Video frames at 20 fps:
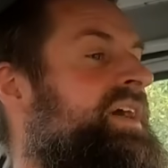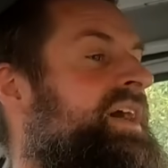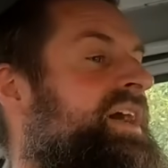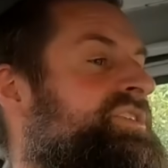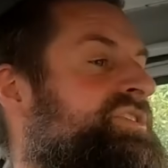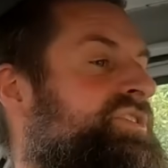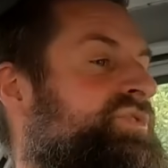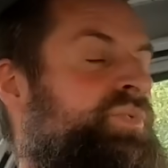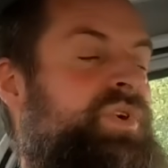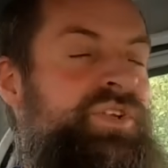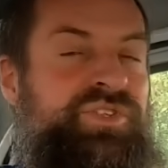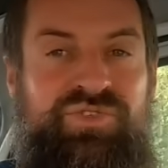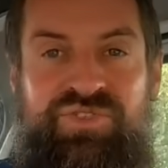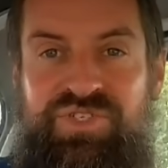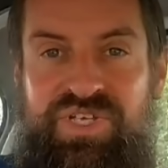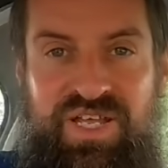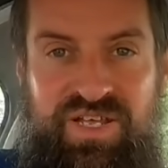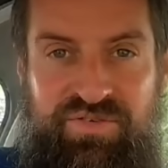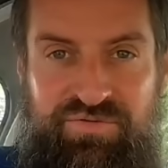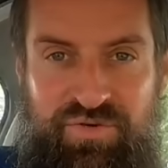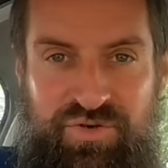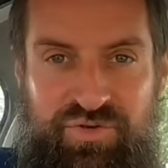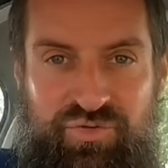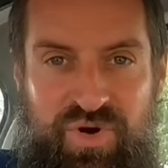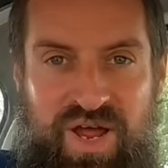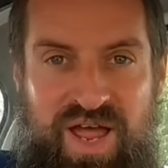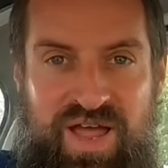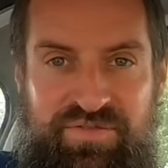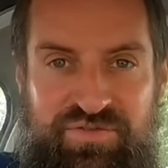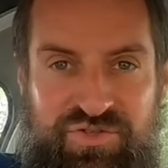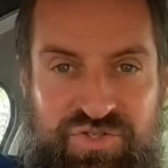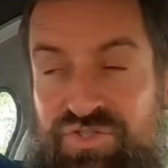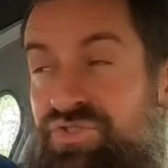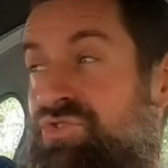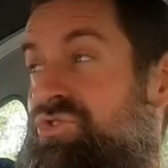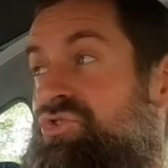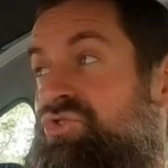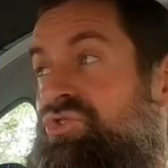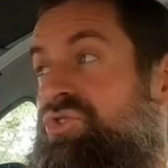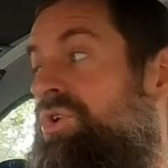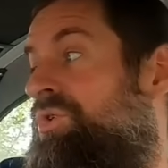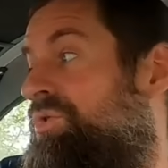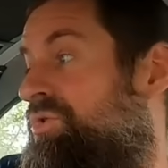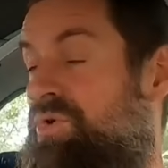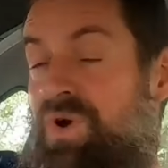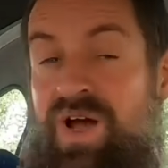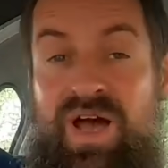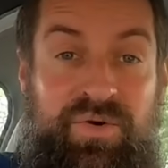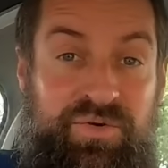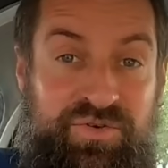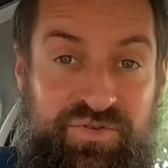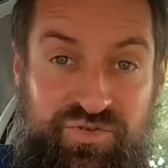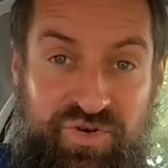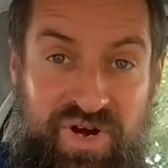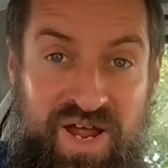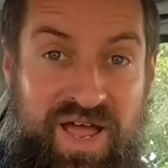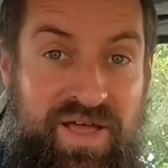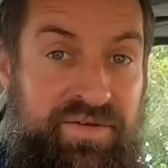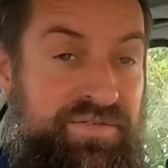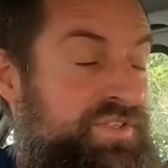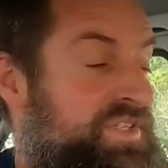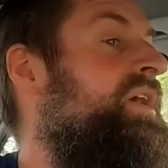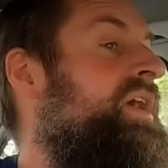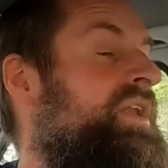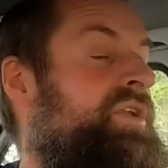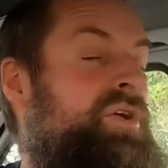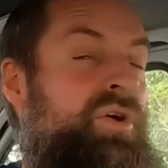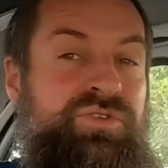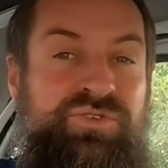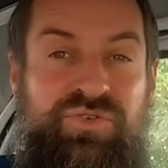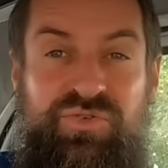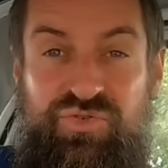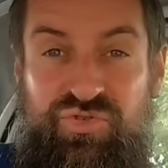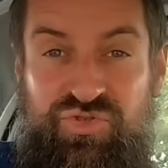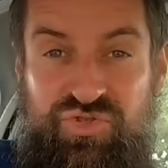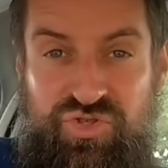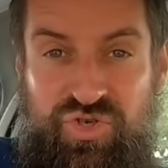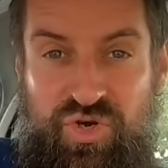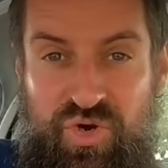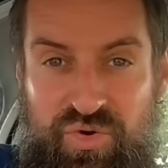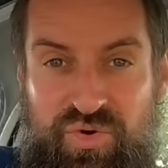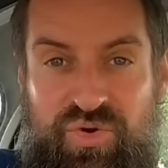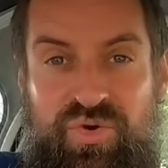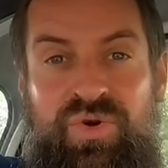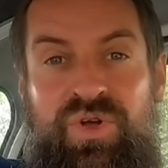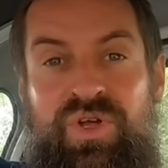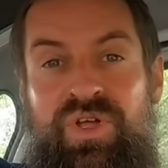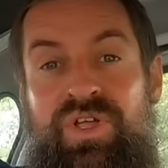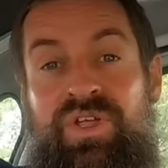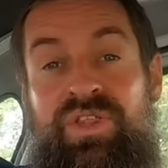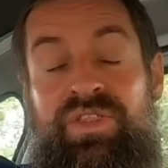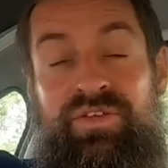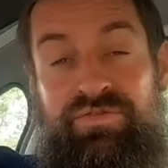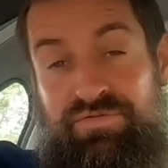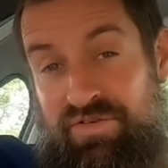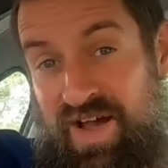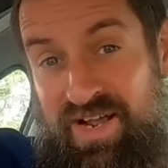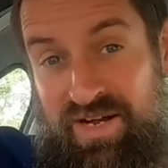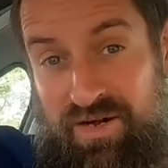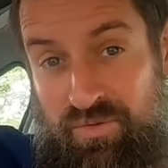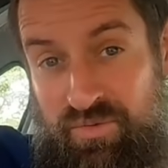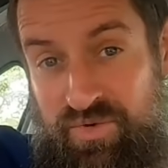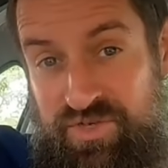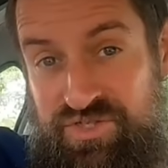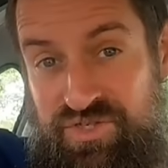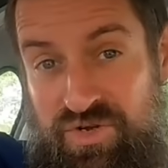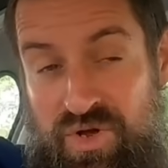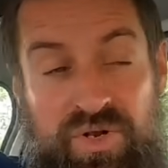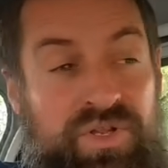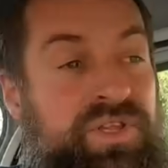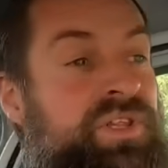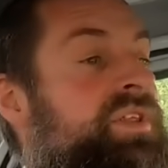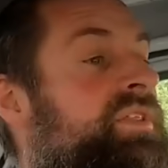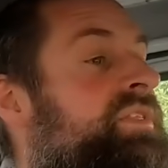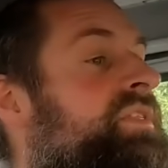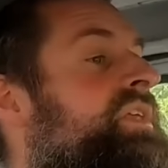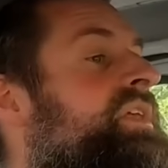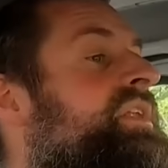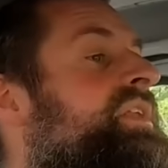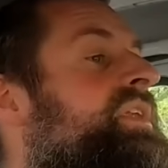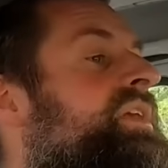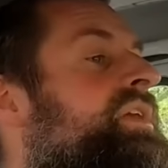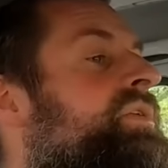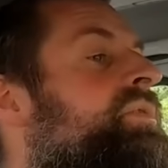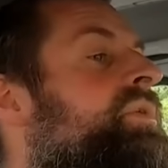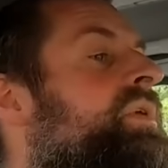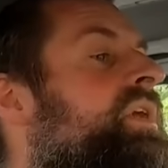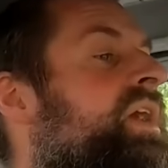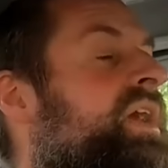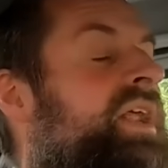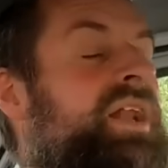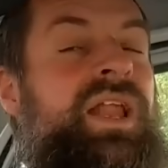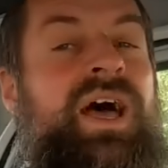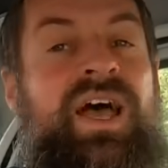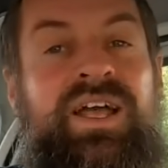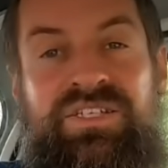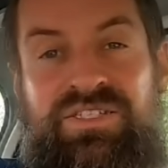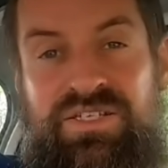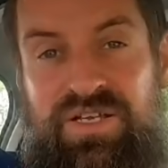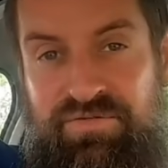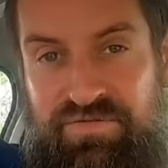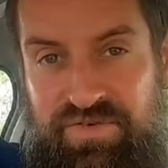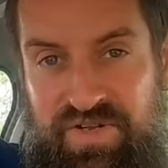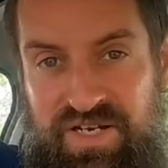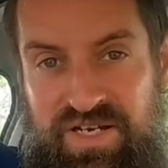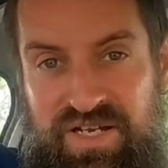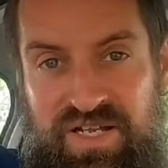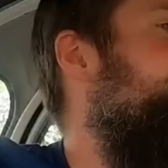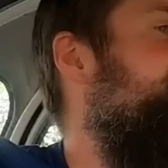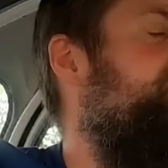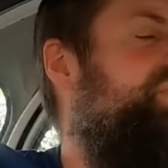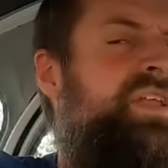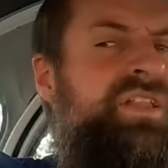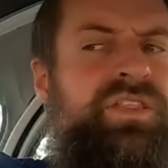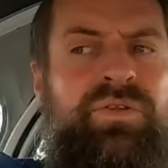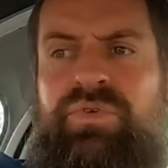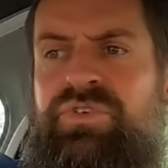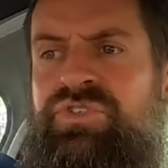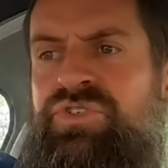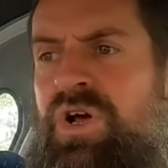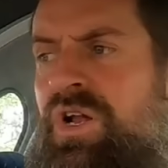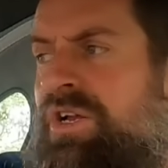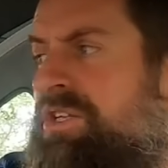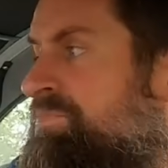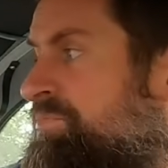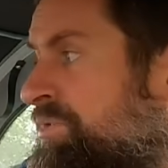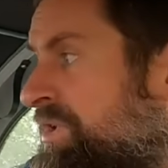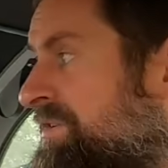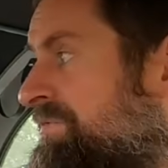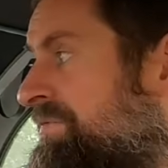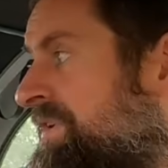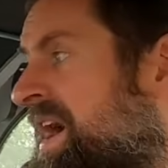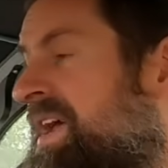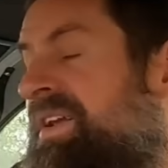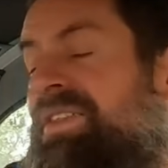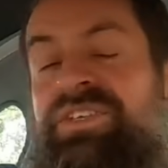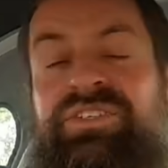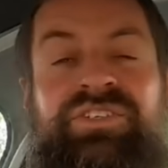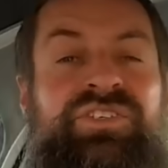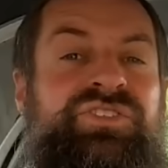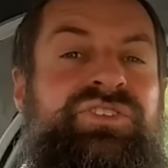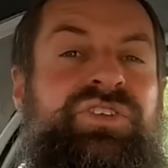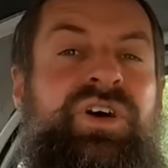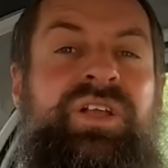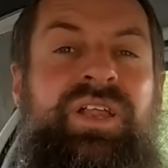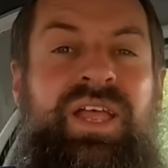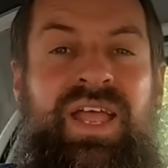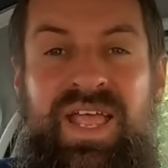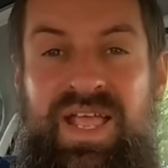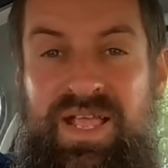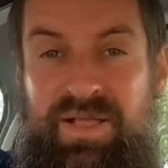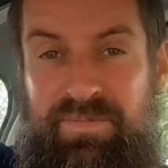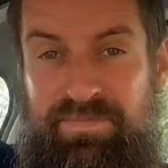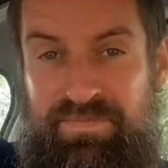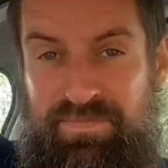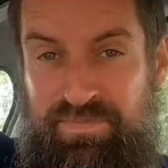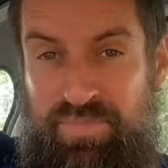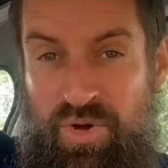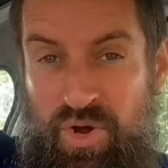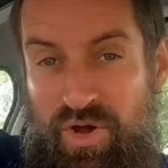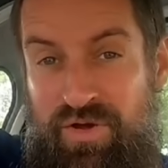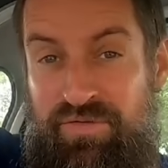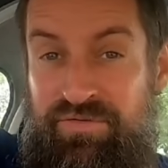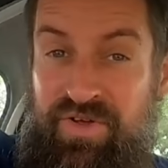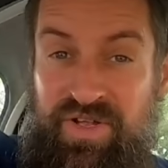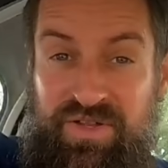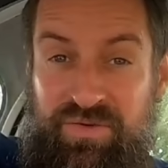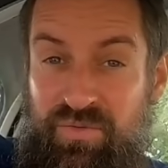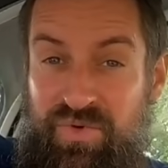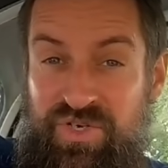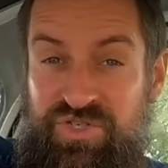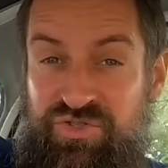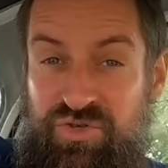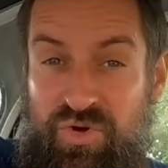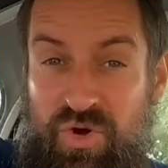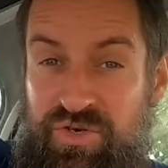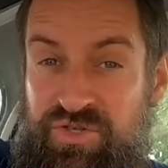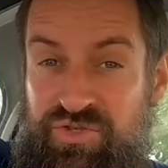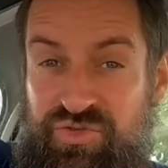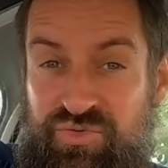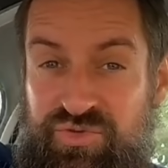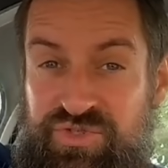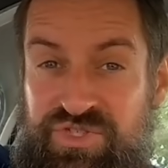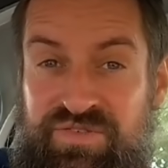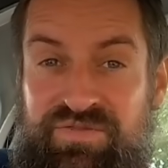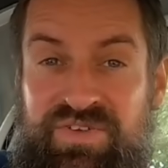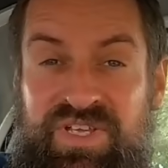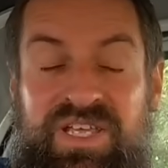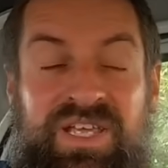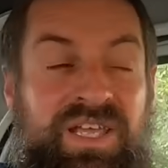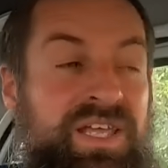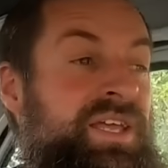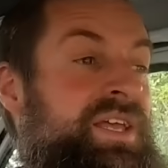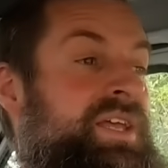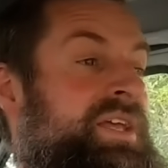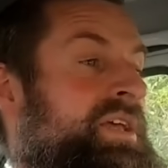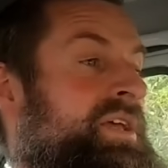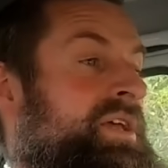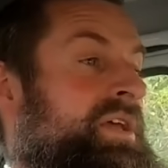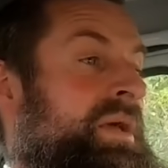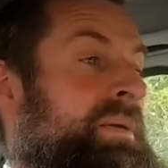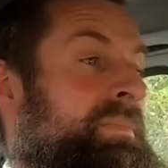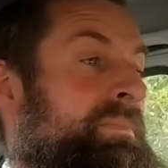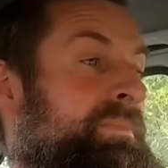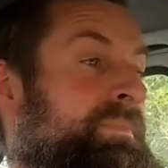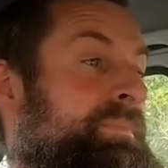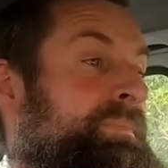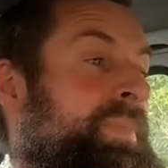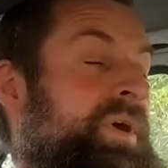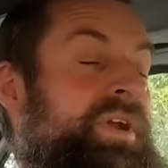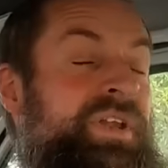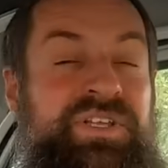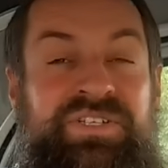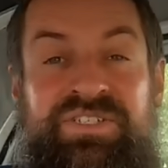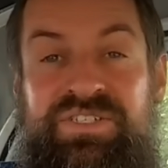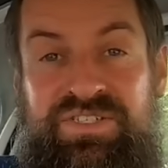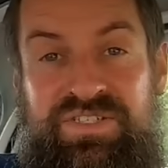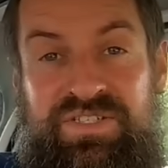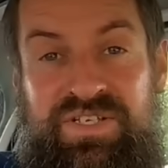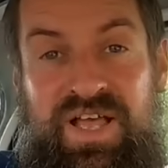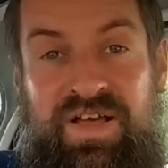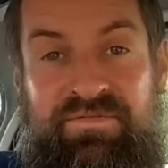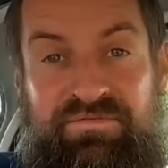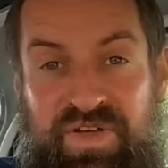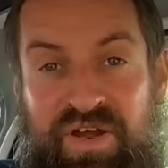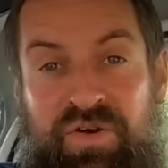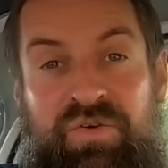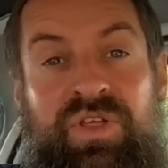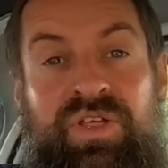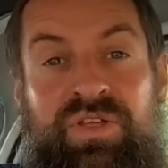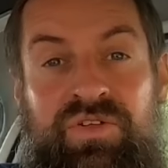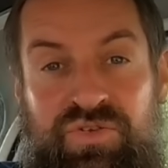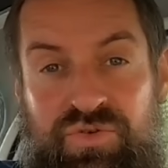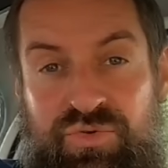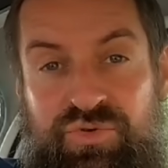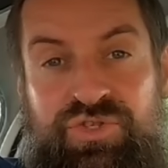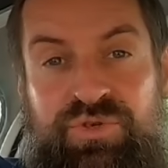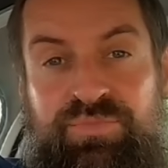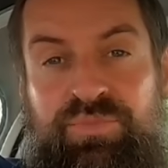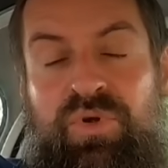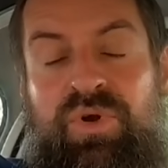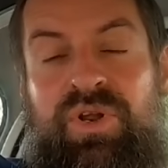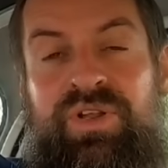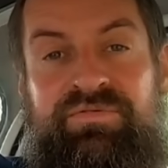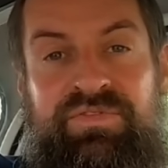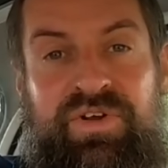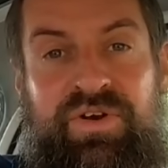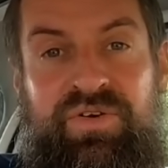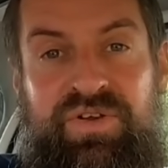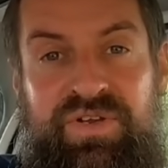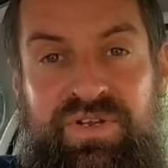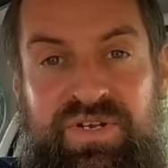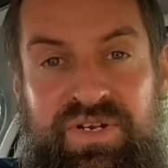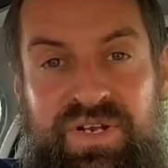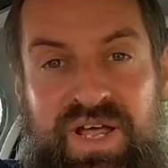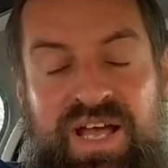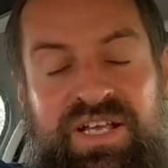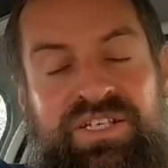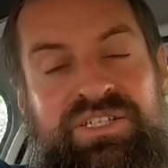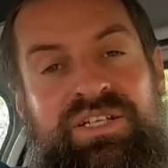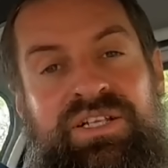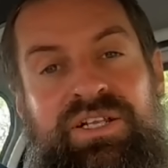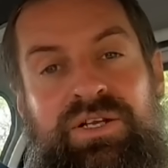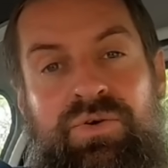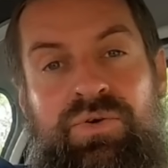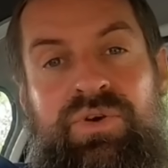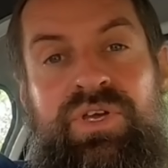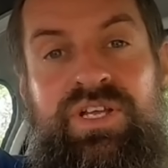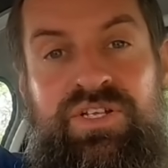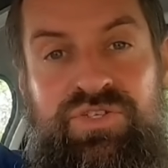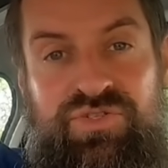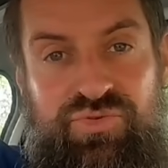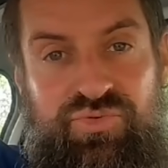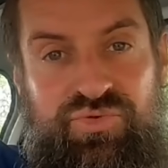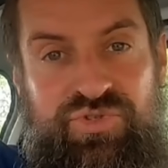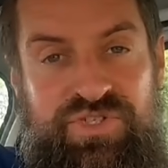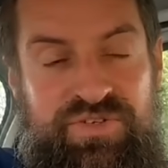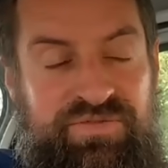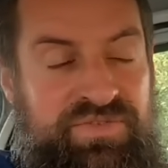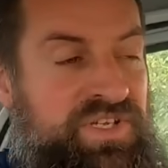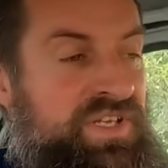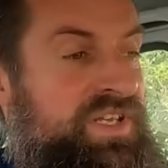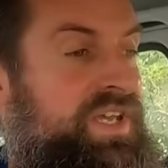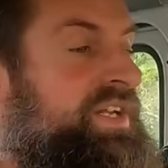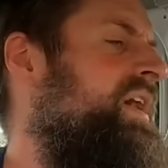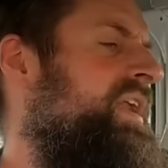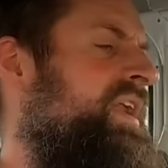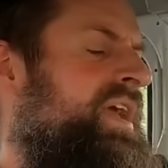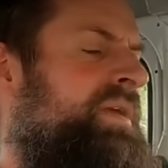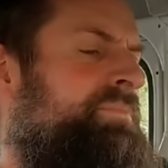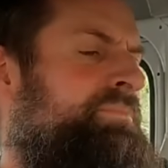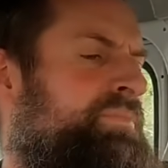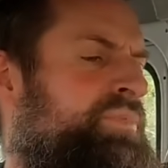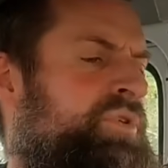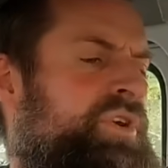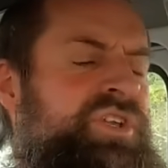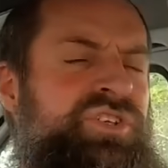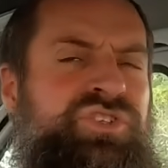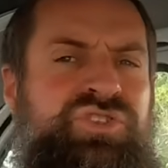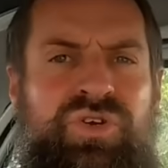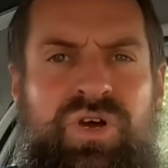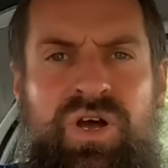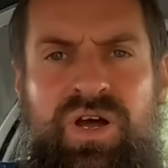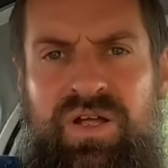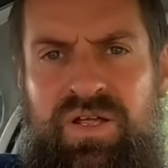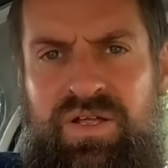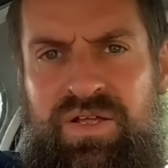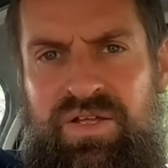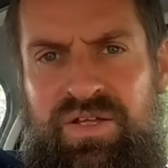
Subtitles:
I just want to take it for a drive just to show you how it drives and also to show you the final result. The new headlights are fitted. I think the result is pretty fine. This is not a perfect restored 2CV, but it's a very usable and very nicely looking 2CV, and I'm pretty sure